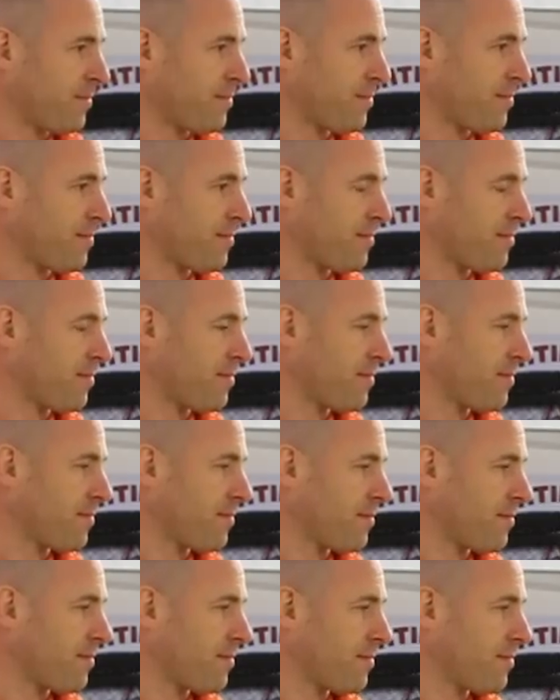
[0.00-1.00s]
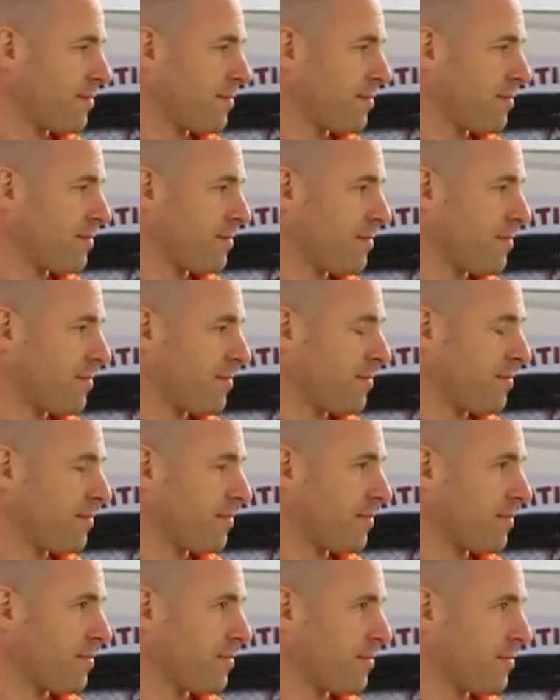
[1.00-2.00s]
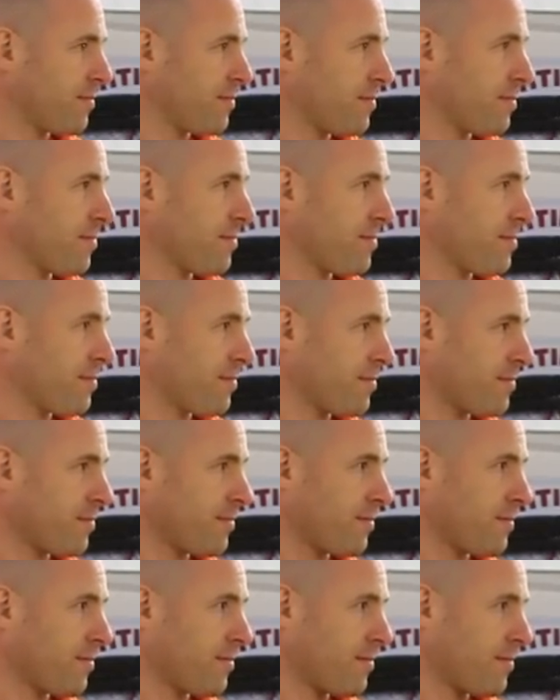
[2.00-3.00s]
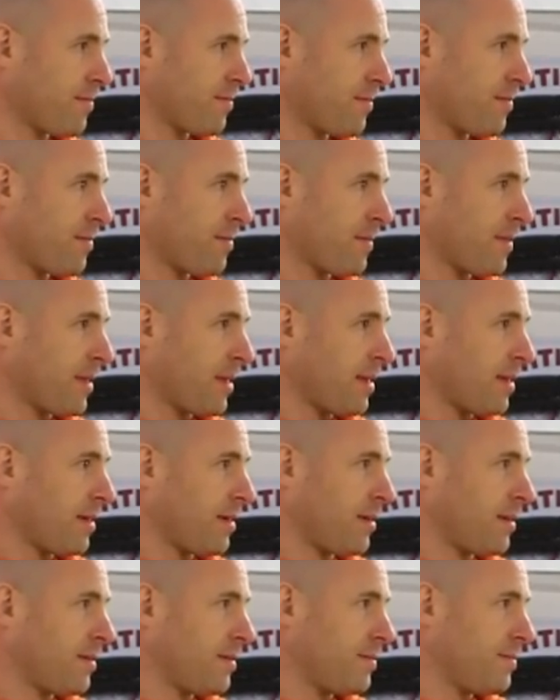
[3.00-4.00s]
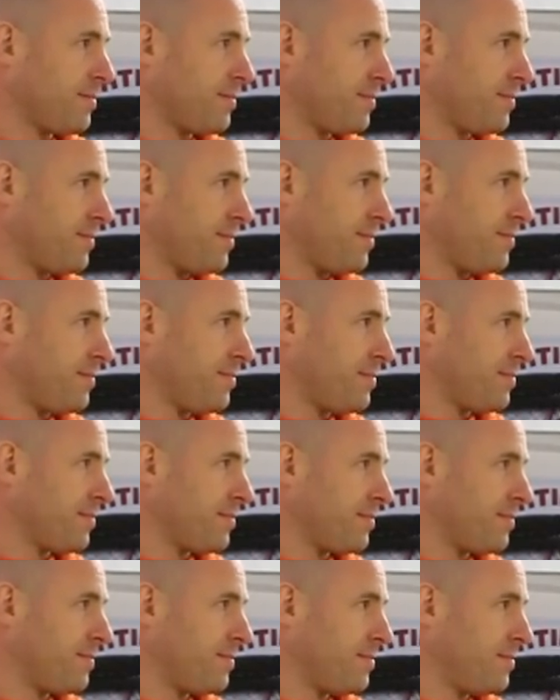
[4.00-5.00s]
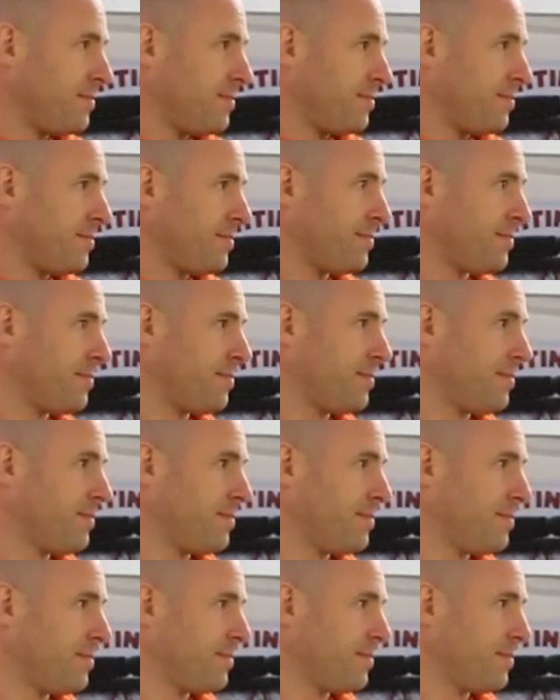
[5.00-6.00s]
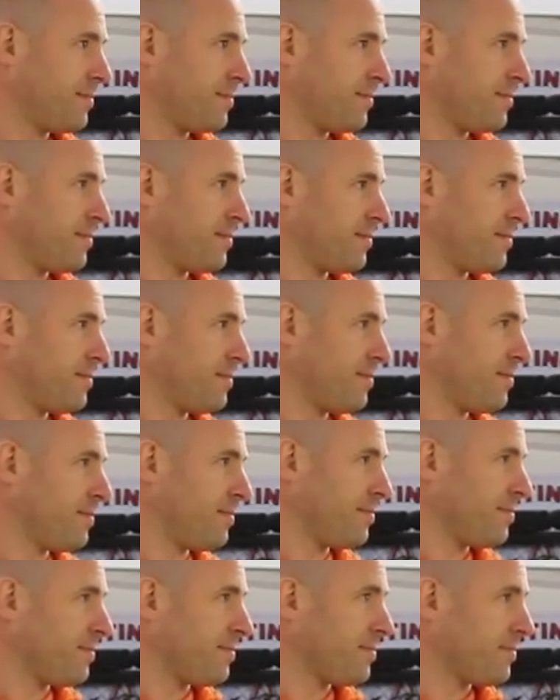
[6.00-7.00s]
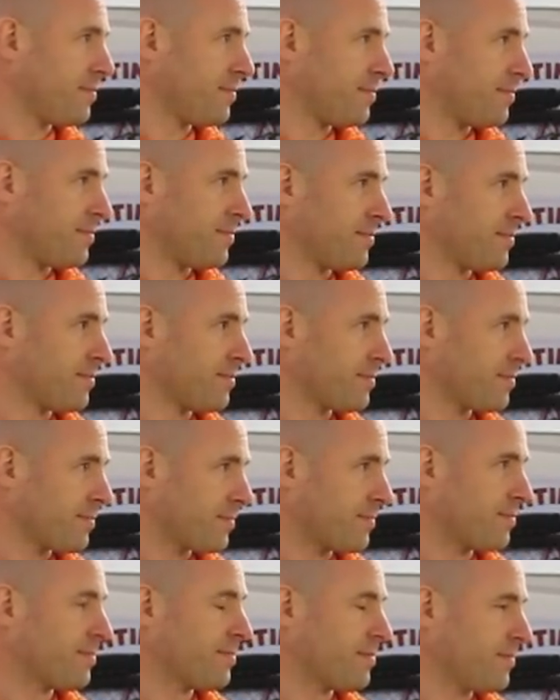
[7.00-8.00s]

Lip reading: (silent)